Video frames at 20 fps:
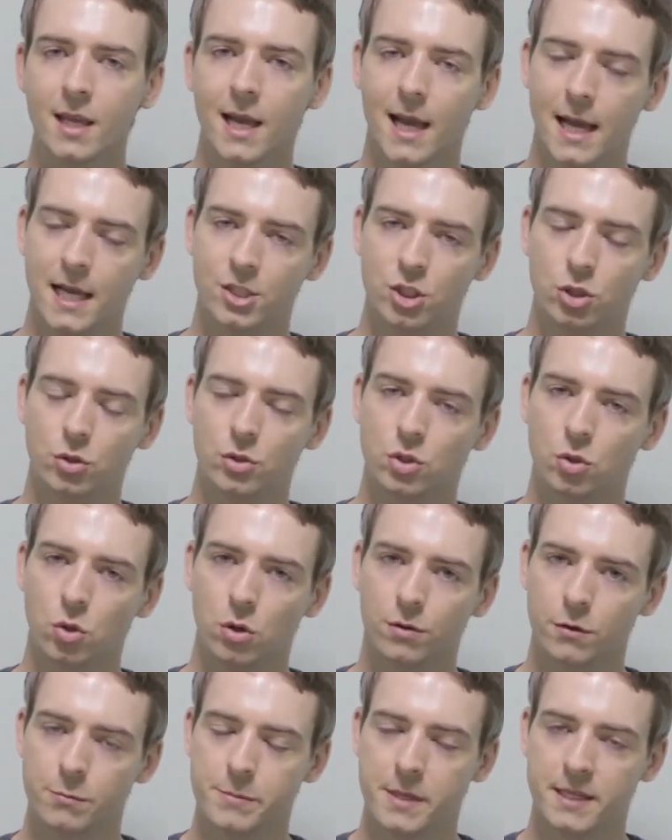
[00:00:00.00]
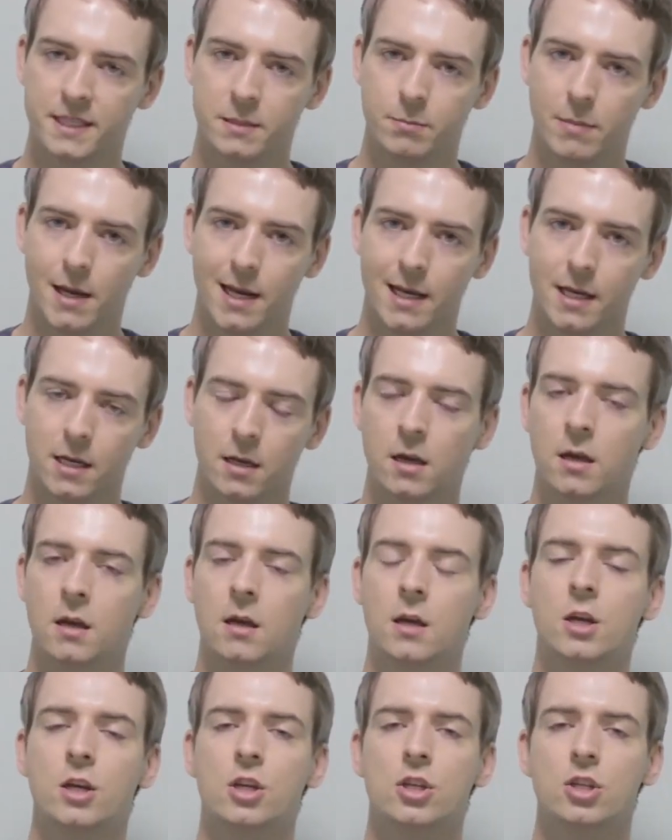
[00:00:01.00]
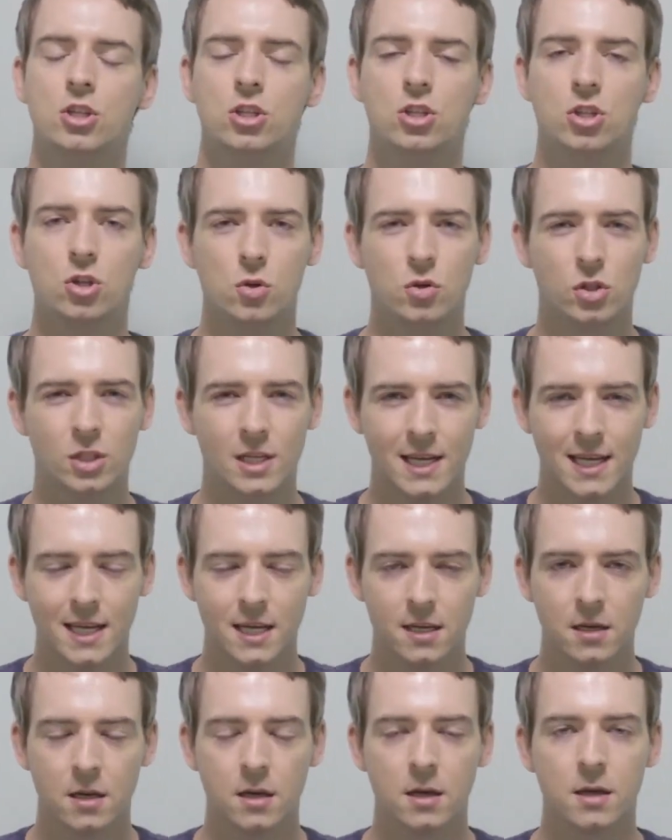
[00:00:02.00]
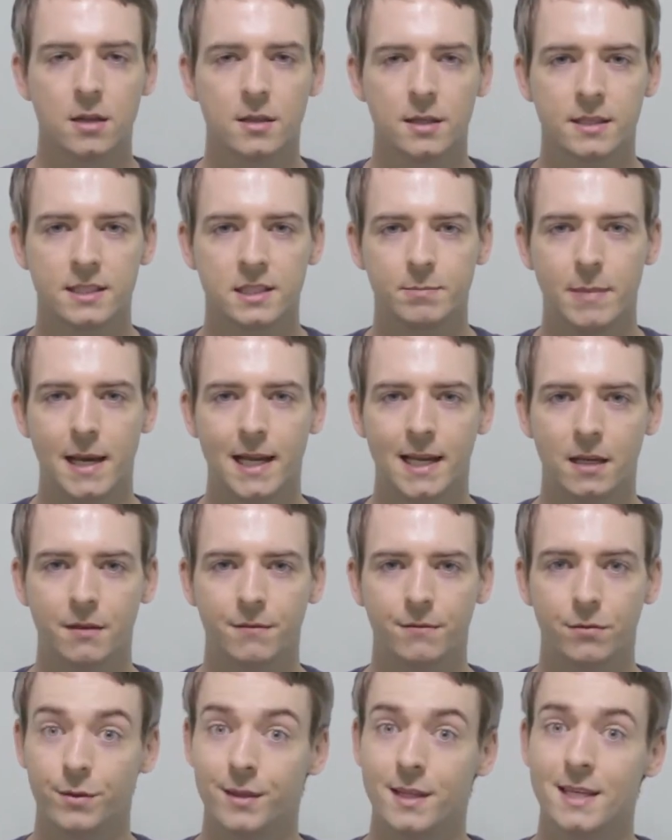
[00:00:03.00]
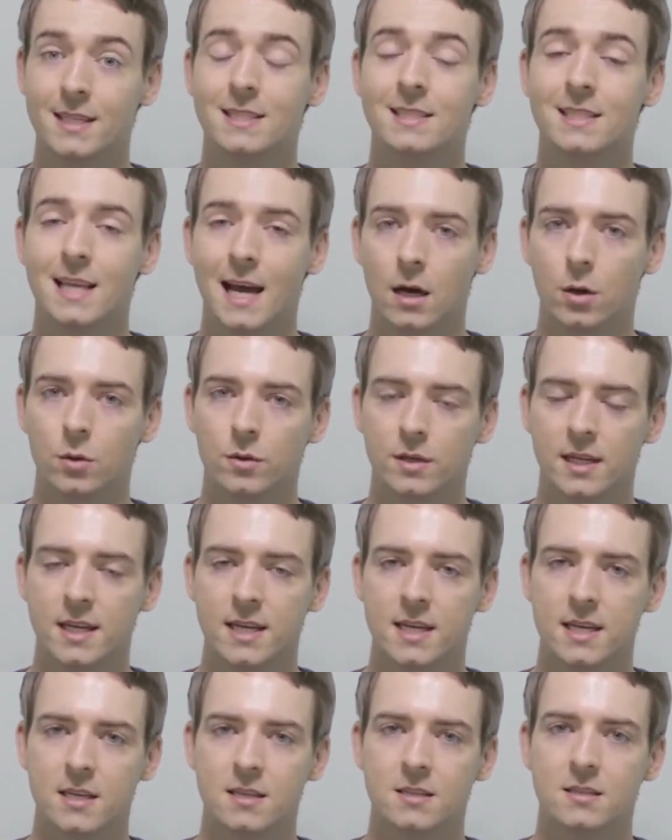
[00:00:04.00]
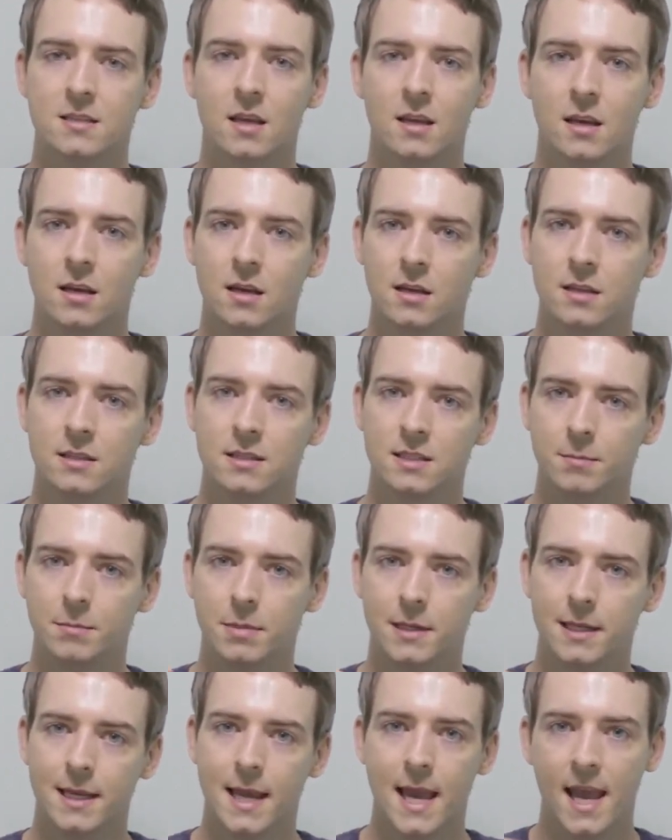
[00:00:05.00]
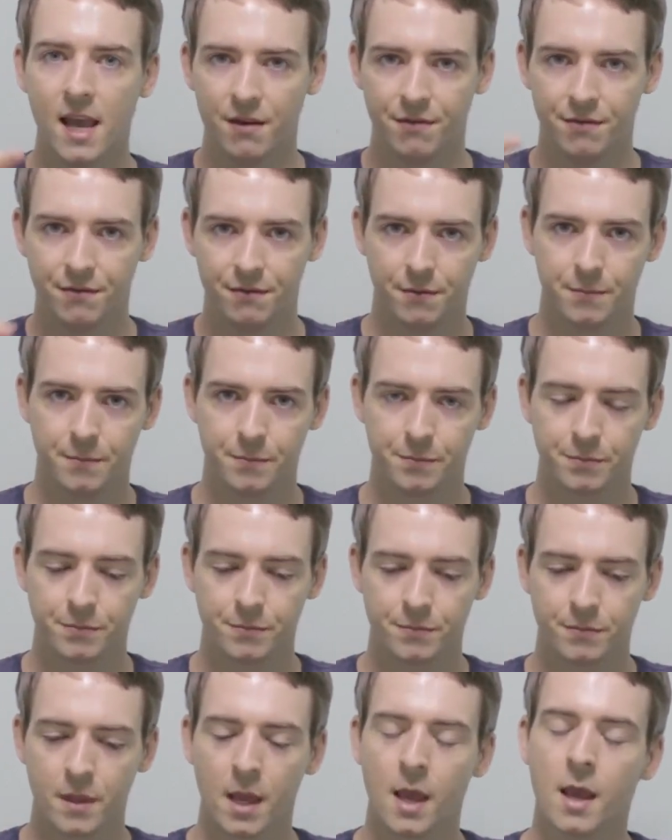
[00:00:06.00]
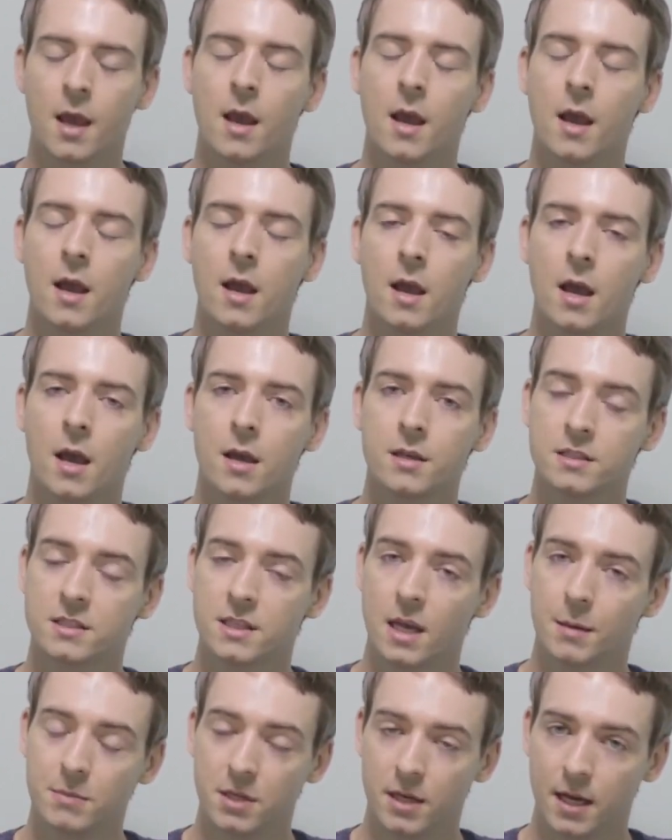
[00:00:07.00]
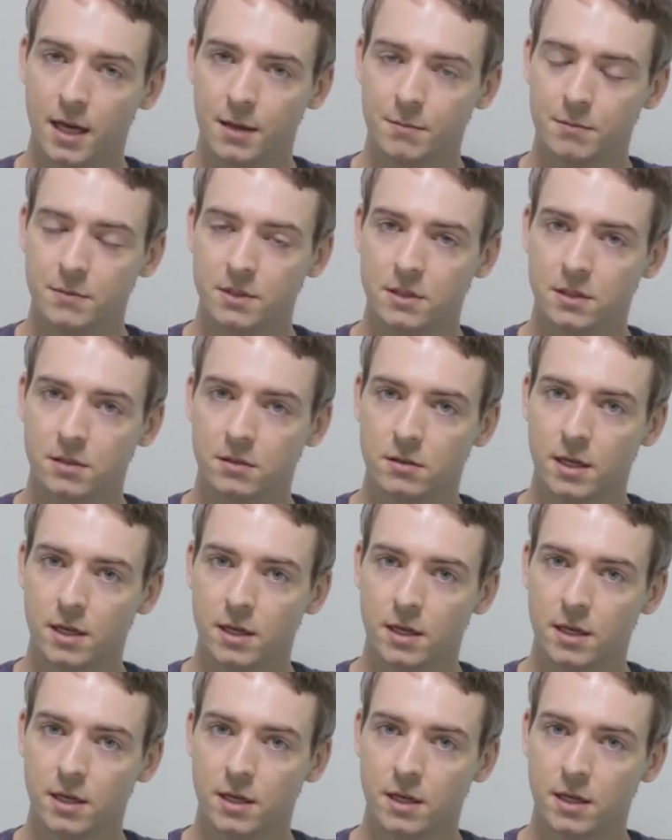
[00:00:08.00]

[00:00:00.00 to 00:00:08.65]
as you saw from the spelling, usually the spelling for this sound is simply F. Sometimes,